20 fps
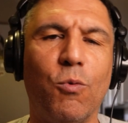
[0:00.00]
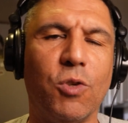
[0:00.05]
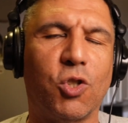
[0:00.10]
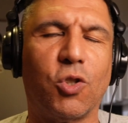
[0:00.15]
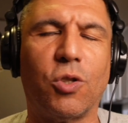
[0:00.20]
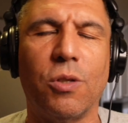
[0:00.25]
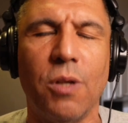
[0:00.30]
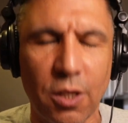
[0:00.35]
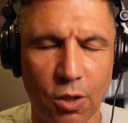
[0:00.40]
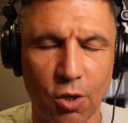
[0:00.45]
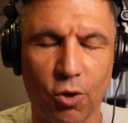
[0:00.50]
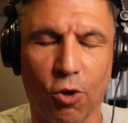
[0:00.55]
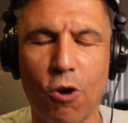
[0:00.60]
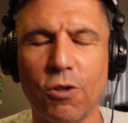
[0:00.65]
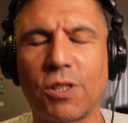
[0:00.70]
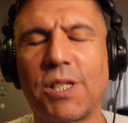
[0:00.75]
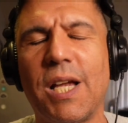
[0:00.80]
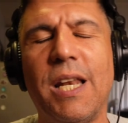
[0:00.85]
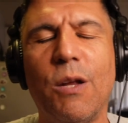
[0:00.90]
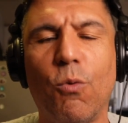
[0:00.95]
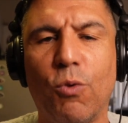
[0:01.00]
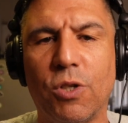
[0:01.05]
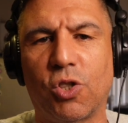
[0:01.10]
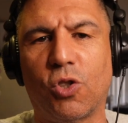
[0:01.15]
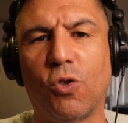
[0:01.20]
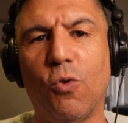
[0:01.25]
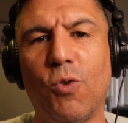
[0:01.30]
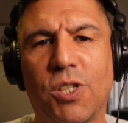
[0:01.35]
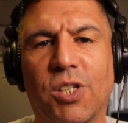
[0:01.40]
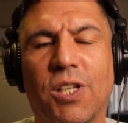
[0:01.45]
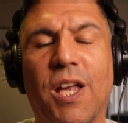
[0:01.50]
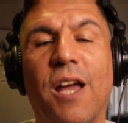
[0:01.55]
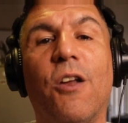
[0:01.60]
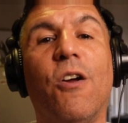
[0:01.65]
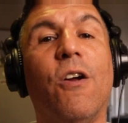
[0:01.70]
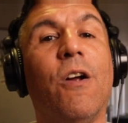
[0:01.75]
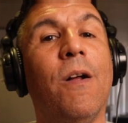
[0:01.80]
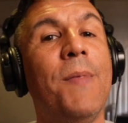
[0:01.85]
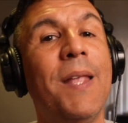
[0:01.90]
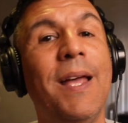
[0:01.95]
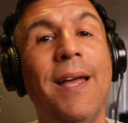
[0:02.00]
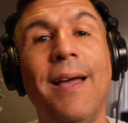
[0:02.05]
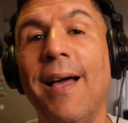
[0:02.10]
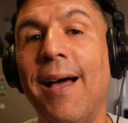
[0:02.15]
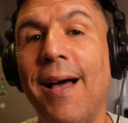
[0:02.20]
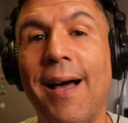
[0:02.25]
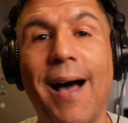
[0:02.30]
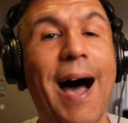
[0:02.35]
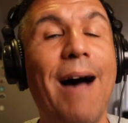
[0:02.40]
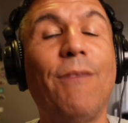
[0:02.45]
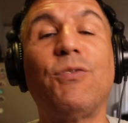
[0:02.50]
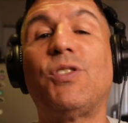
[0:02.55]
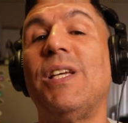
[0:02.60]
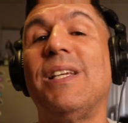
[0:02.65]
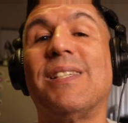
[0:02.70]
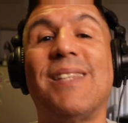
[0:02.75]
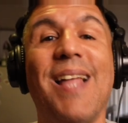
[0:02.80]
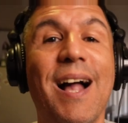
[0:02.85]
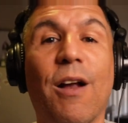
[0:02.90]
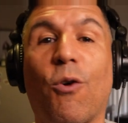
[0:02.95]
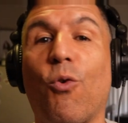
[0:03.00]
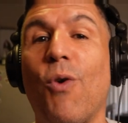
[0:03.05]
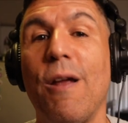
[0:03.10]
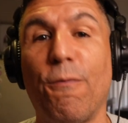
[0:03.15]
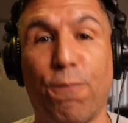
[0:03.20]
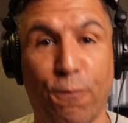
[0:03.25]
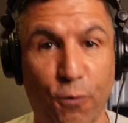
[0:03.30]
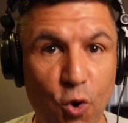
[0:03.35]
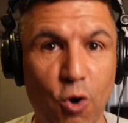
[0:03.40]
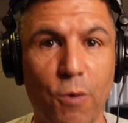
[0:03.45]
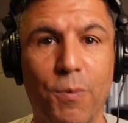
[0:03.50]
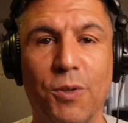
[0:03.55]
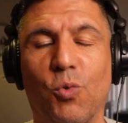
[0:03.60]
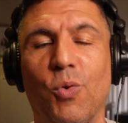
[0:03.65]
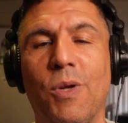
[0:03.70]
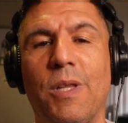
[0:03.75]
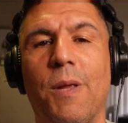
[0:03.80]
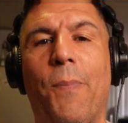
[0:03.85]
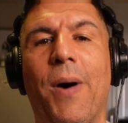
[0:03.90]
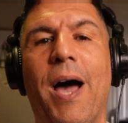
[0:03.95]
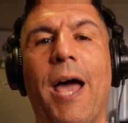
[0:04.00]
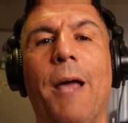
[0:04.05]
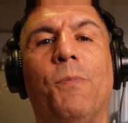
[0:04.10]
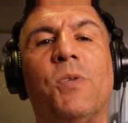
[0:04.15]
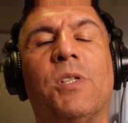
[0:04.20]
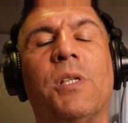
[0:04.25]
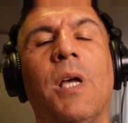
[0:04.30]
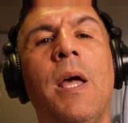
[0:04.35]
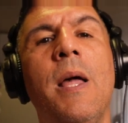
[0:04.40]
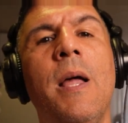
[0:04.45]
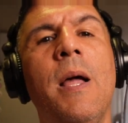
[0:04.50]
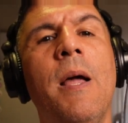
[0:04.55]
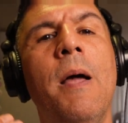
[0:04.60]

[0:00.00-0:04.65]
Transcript: was, the goaltending with Stuart Skinner. Obviously, he's not Grant Fuhr between the pipes.